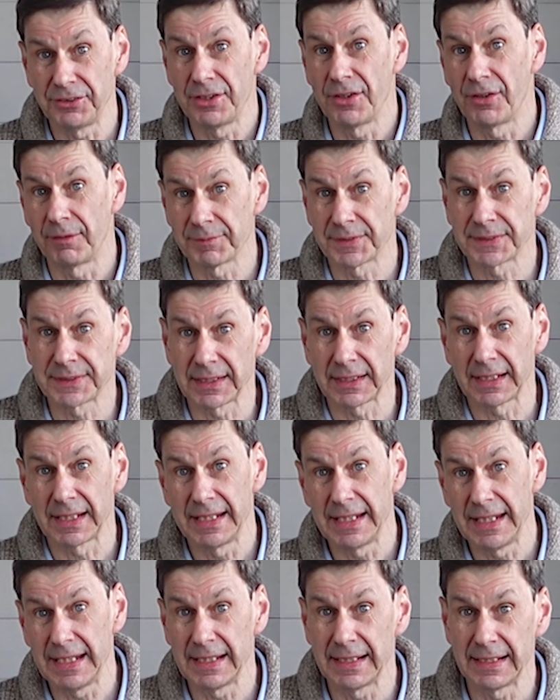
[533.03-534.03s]
you know I'm still
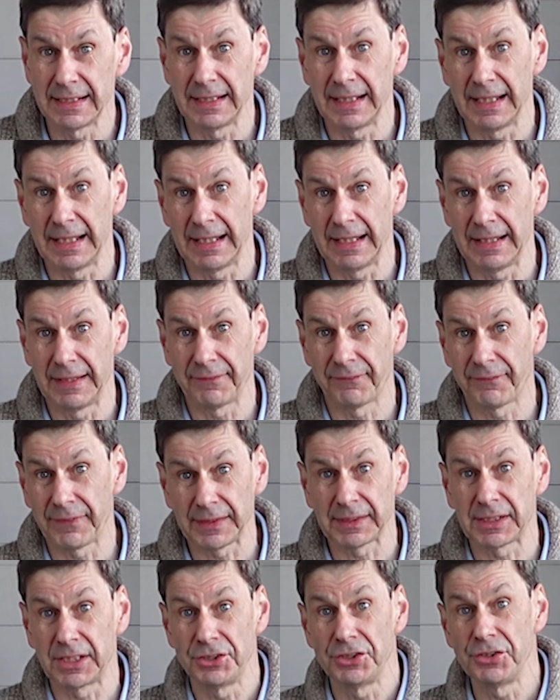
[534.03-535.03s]
here and
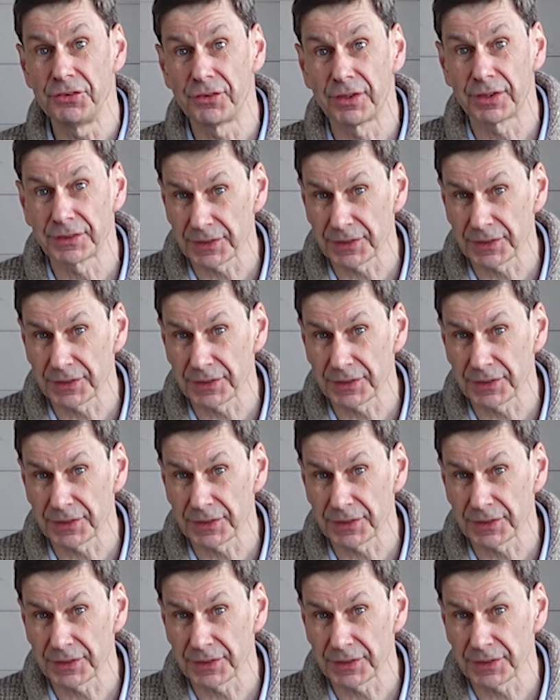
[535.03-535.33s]
thanking you